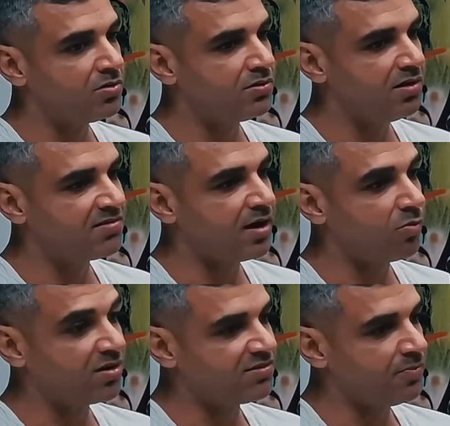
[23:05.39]
design
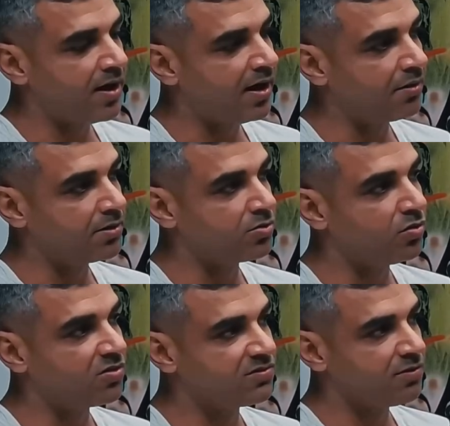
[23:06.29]
what's behind the
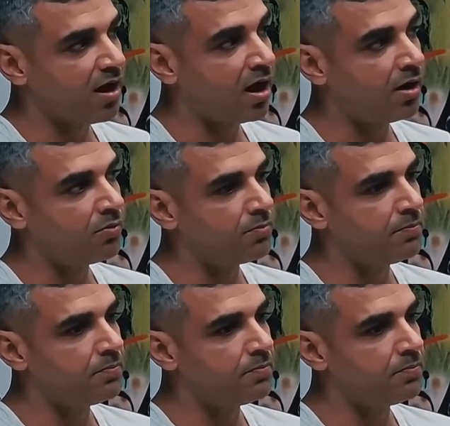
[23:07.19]
doors, how